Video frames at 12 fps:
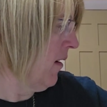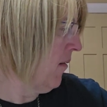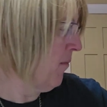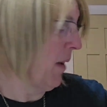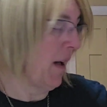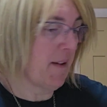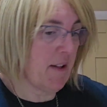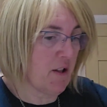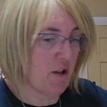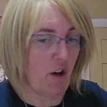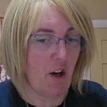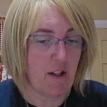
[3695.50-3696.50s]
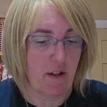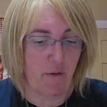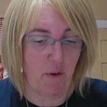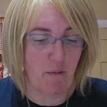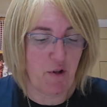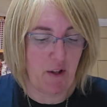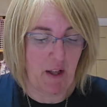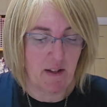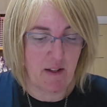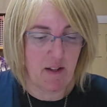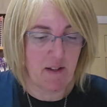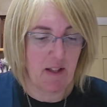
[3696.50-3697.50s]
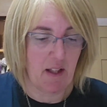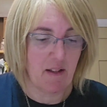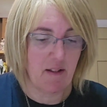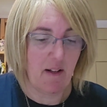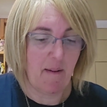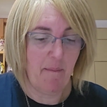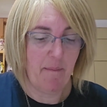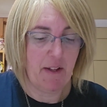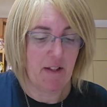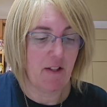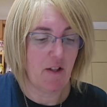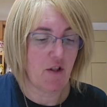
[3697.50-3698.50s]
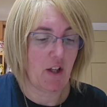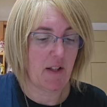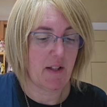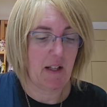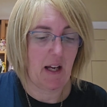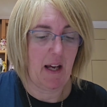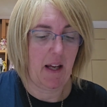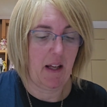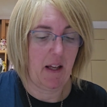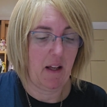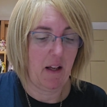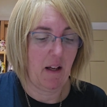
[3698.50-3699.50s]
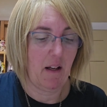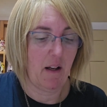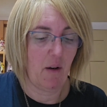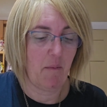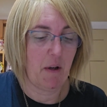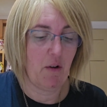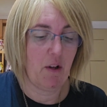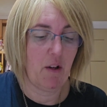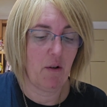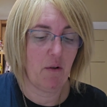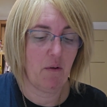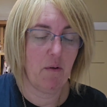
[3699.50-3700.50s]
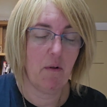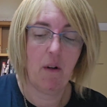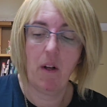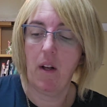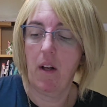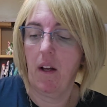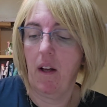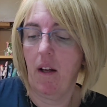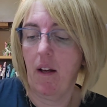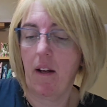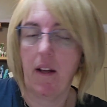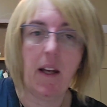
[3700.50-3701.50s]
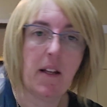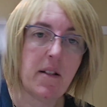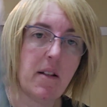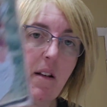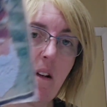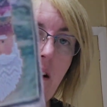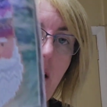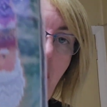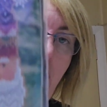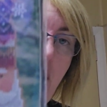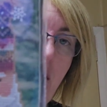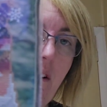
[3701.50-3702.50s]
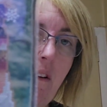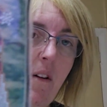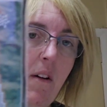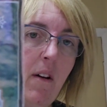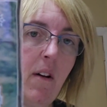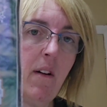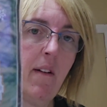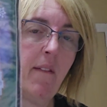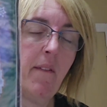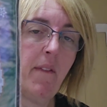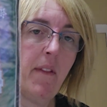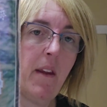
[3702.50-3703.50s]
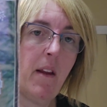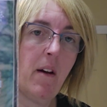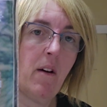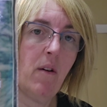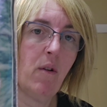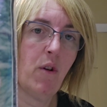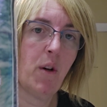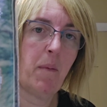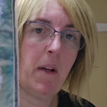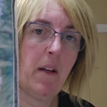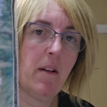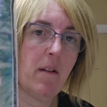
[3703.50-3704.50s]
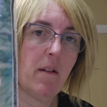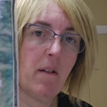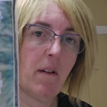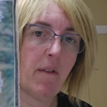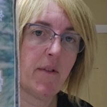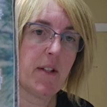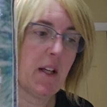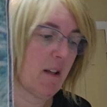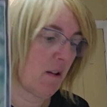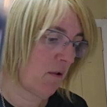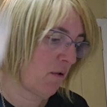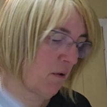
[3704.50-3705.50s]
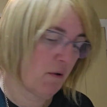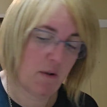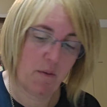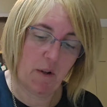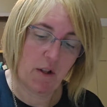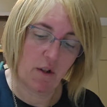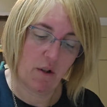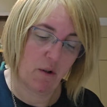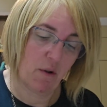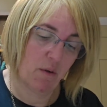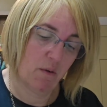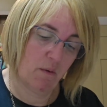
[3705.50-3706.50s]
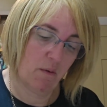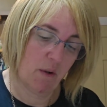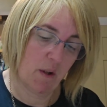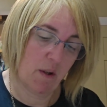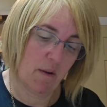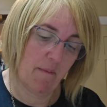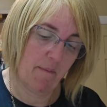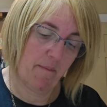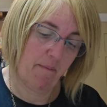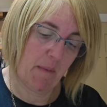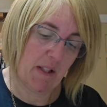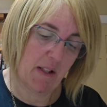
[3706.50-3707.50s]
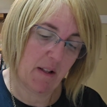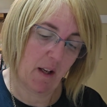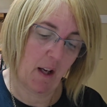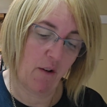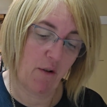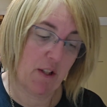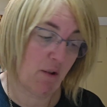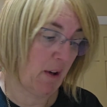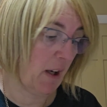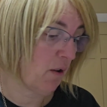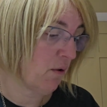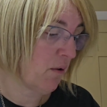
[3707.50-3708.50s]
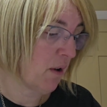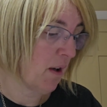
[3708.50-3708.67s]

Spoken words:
but the designs are from 2006. This is just a little Mill Hill kit, another ornament of Santa Claus, which is called Kris Kringle.